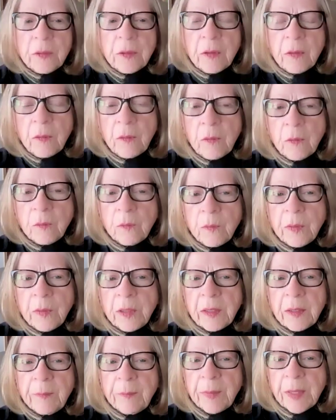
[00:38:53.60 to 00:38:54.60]
know
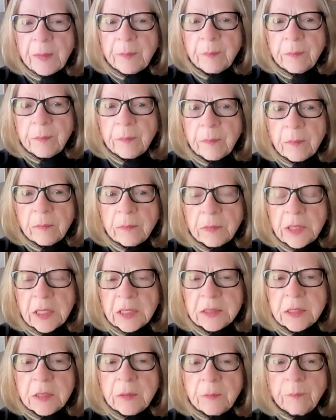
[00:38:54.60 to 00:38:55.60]
really, but
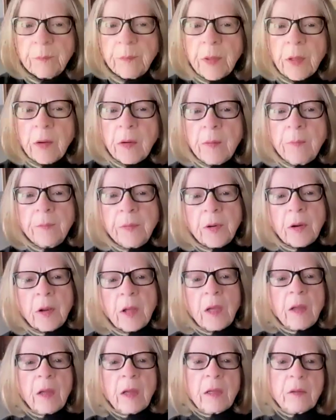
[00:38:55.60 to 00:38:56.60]
doesn't
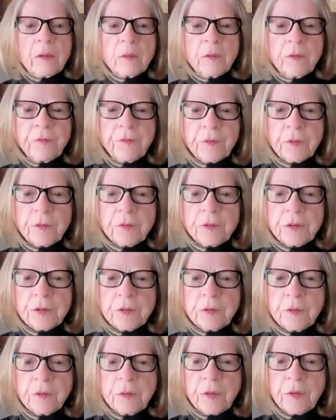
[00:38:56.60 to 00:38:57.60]
parampara refer
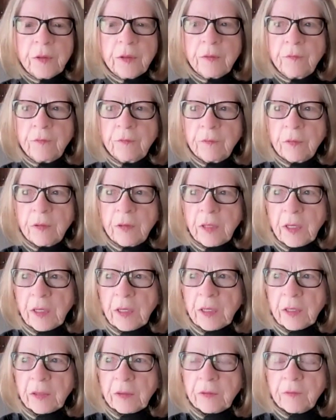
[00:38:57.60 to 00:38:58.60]
to the
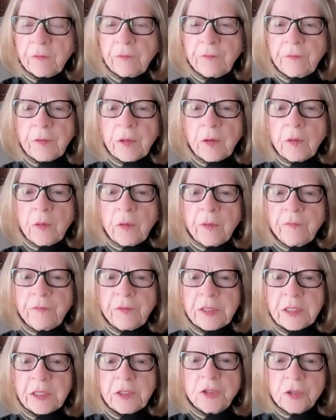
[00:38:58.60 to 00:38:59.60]
flow of
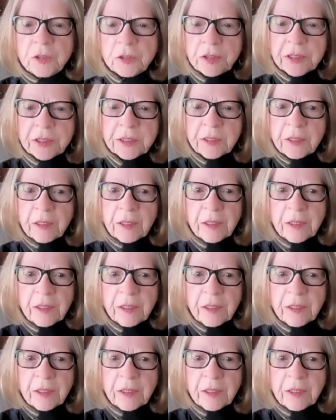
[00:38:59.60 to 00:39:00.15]
teachers?